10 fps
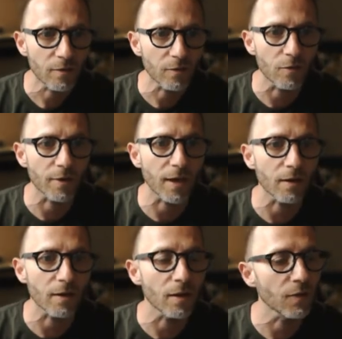So
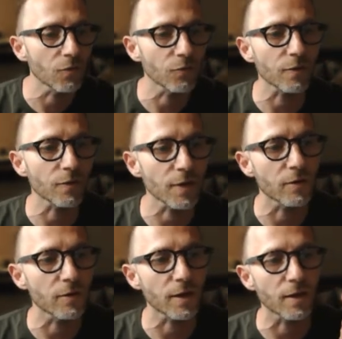again, if you just
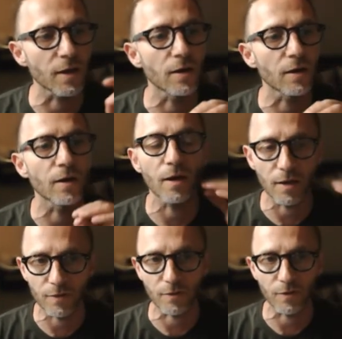click OK now,
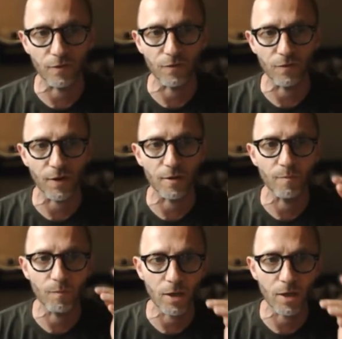it is going to
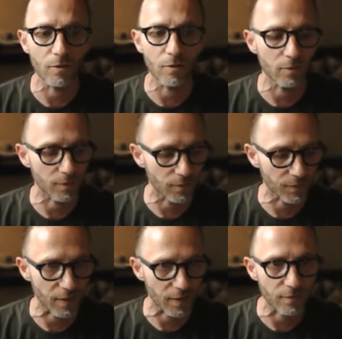fail because
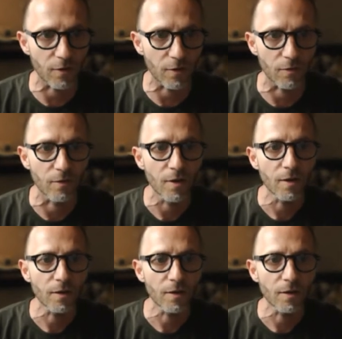of that. So